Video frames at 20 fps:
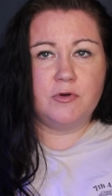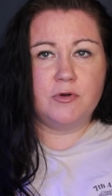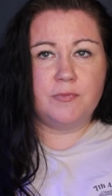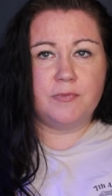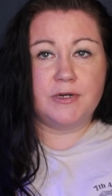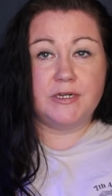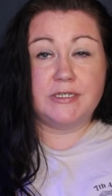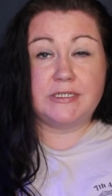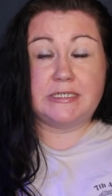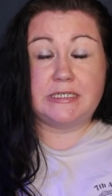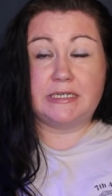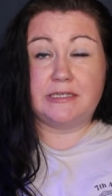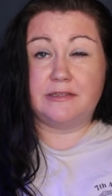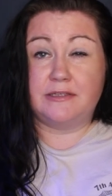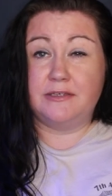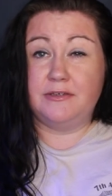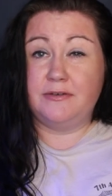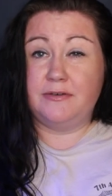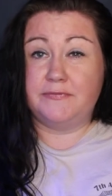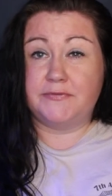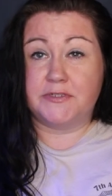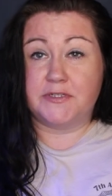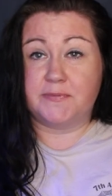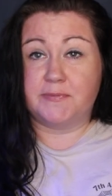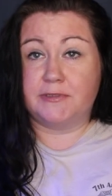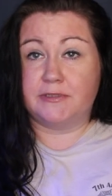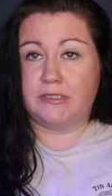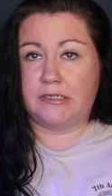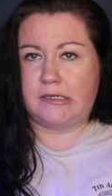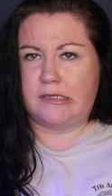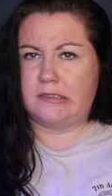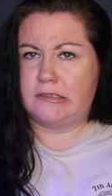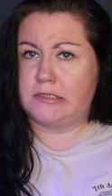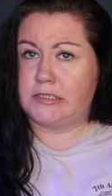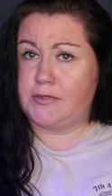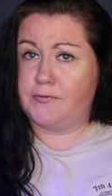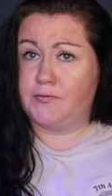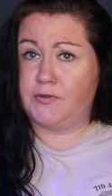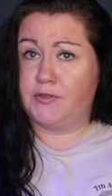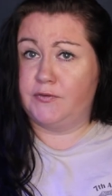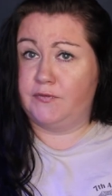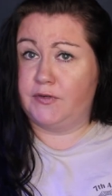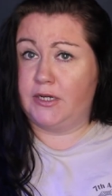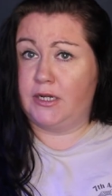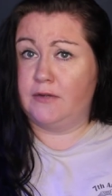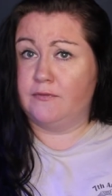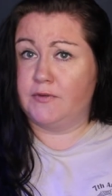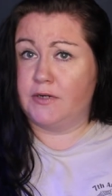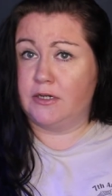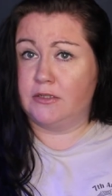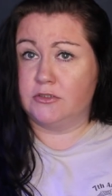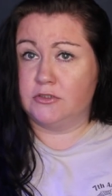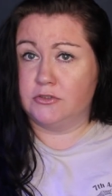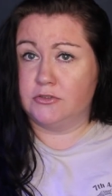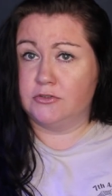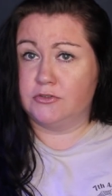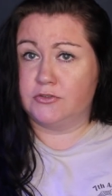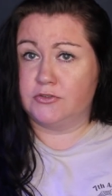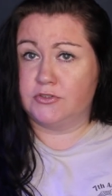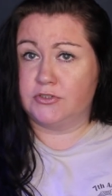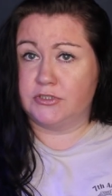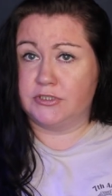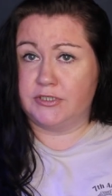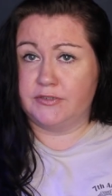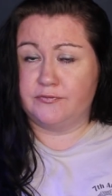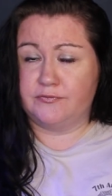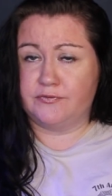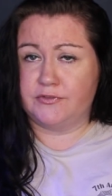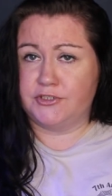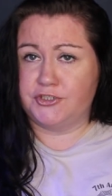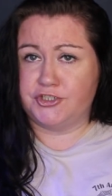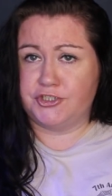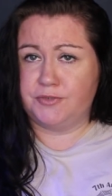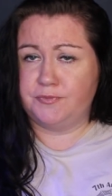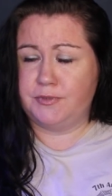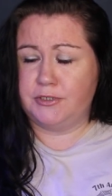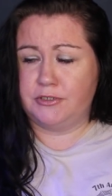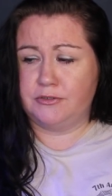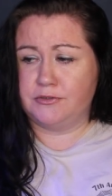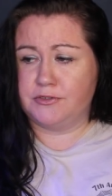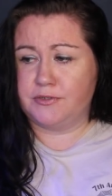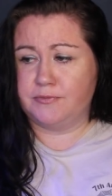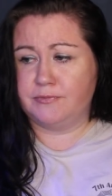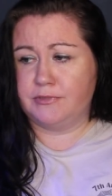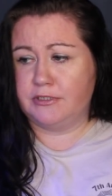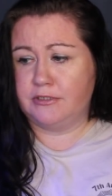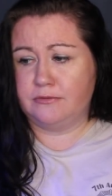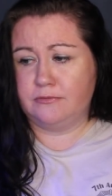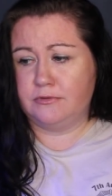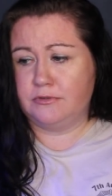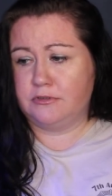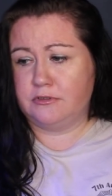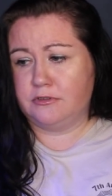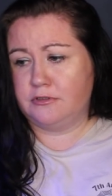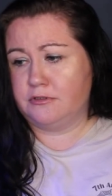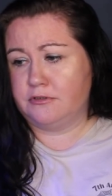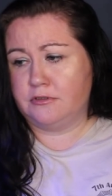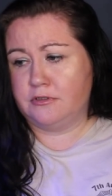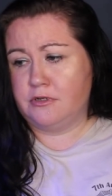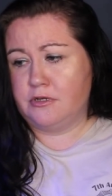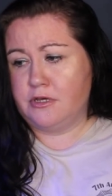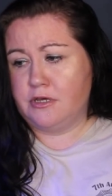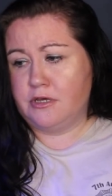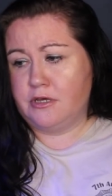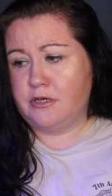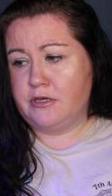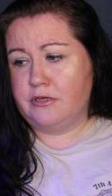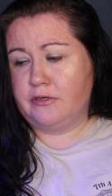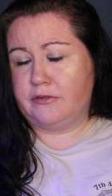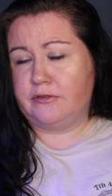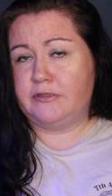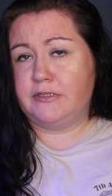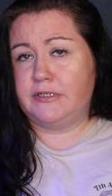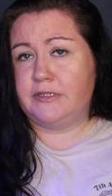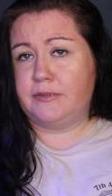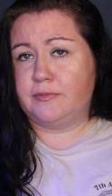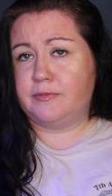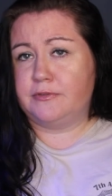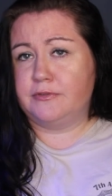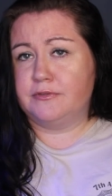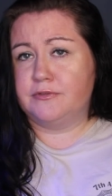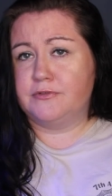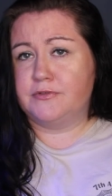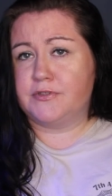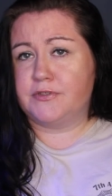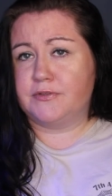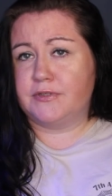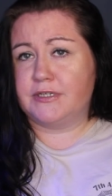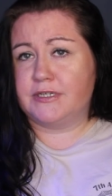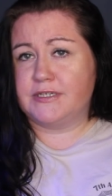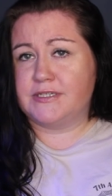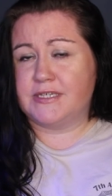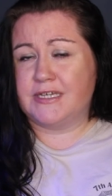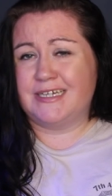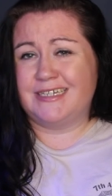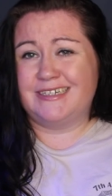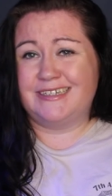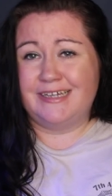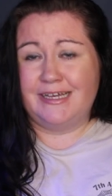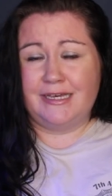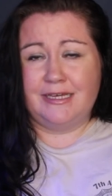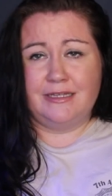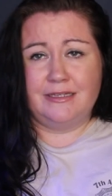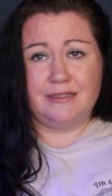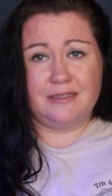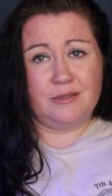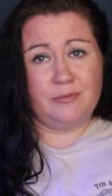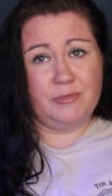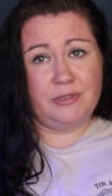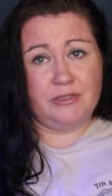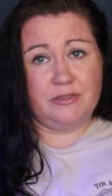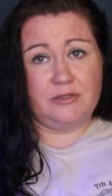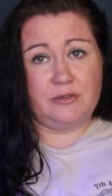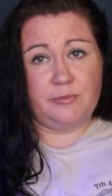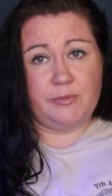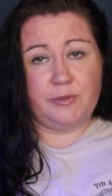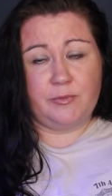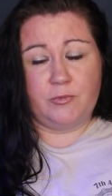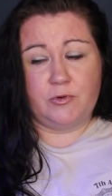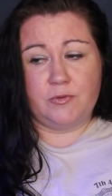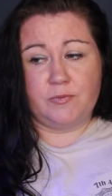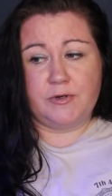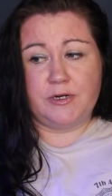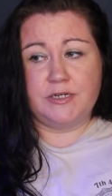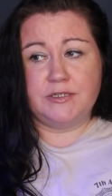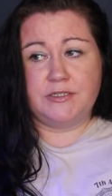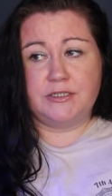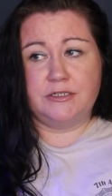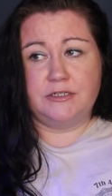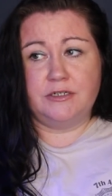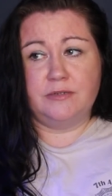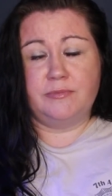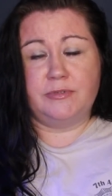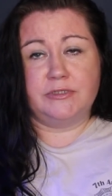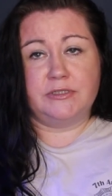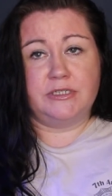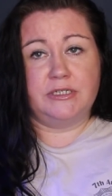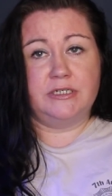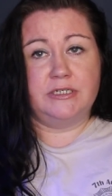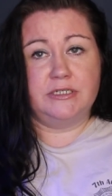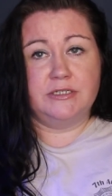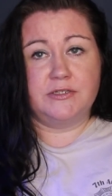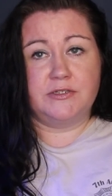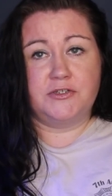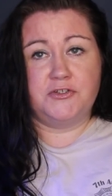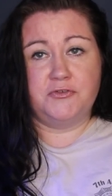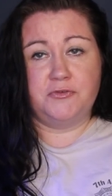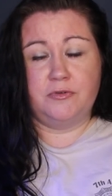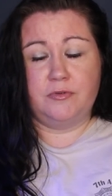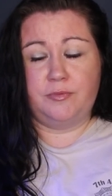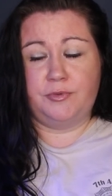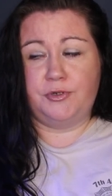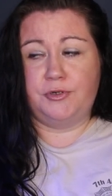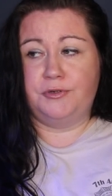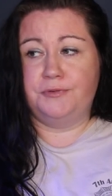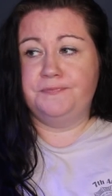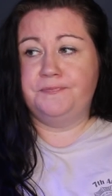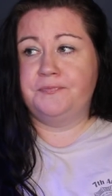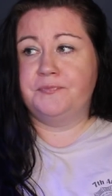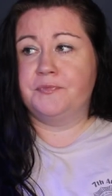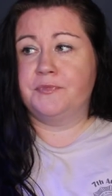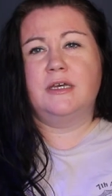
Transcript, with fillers: more pricey. I think you have to spend like $75 to get free shipping or something with their cleanup crew. So like I said, they can be a little bit more pricier, but it is doable.